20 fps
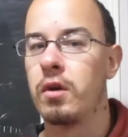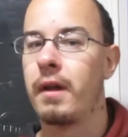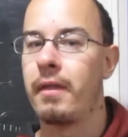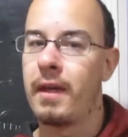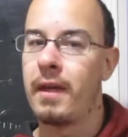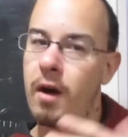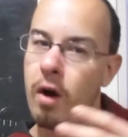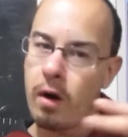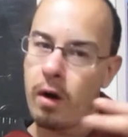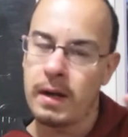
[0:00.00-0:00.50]
and
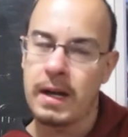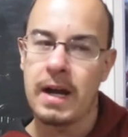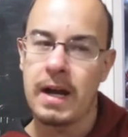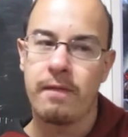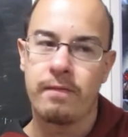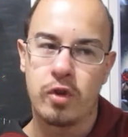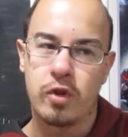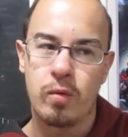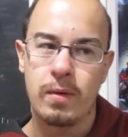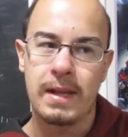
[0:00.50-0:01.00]
they are kind
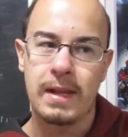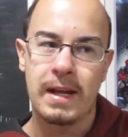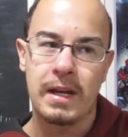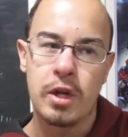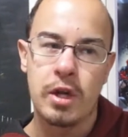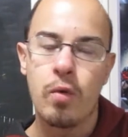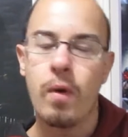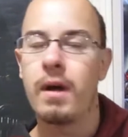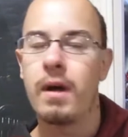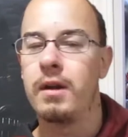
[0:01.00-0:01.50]
of doing that
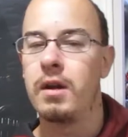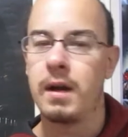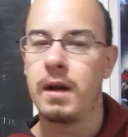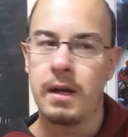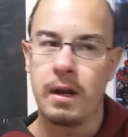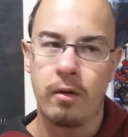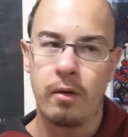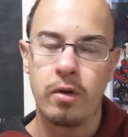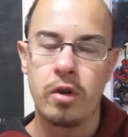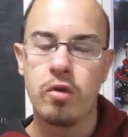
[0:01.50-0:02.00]
new, you
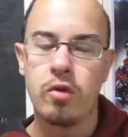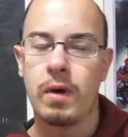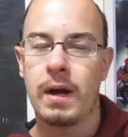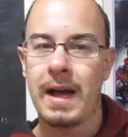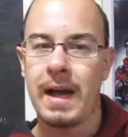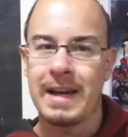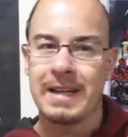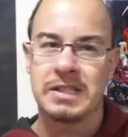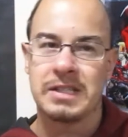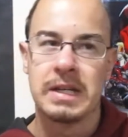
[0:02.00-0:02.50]
know, new,
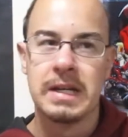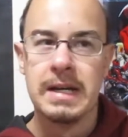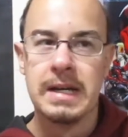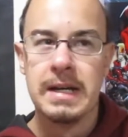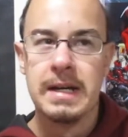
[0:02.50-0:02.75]
I guess,